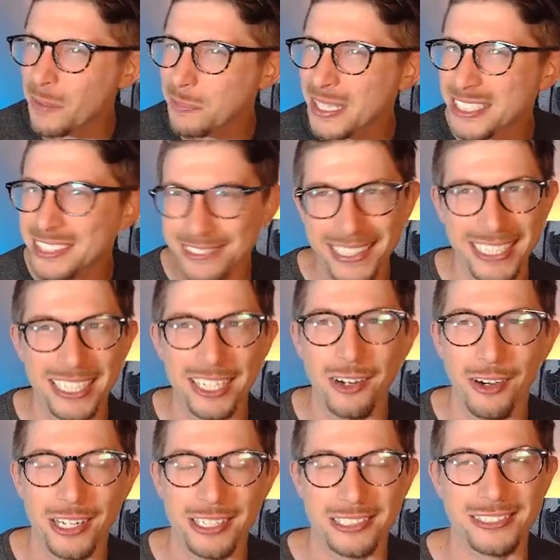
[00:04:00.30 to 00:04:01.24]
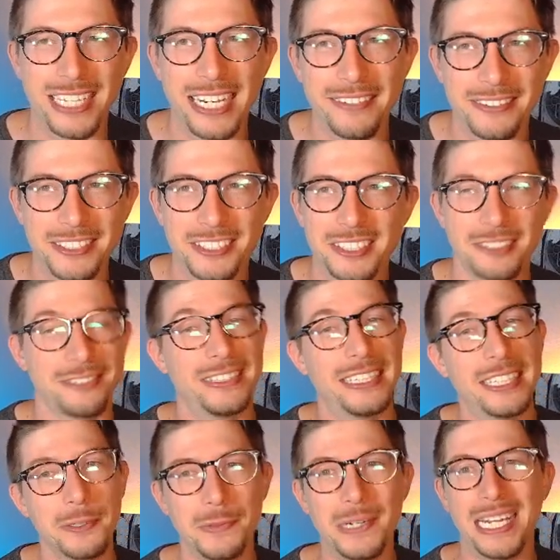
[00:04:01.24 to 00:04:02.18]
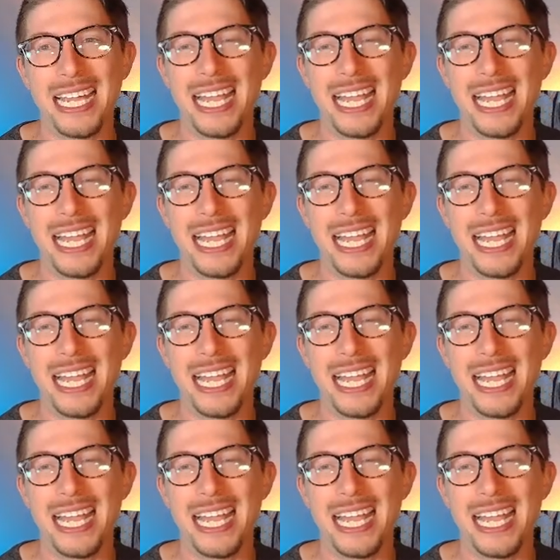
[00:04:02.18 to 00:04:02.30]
Blast ready to go on Graveler, so either way,